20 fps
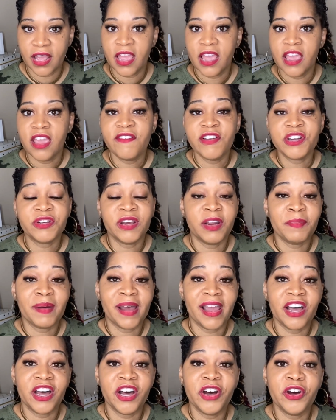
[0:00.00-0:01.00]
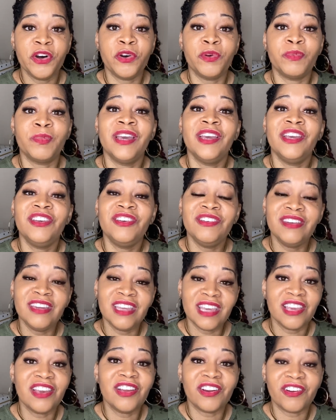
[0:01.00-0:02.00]
If you're trying to buy a home, you need
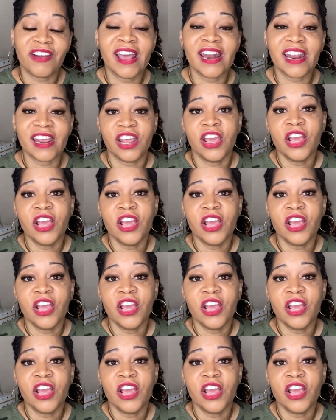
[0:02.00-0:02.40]
good credit.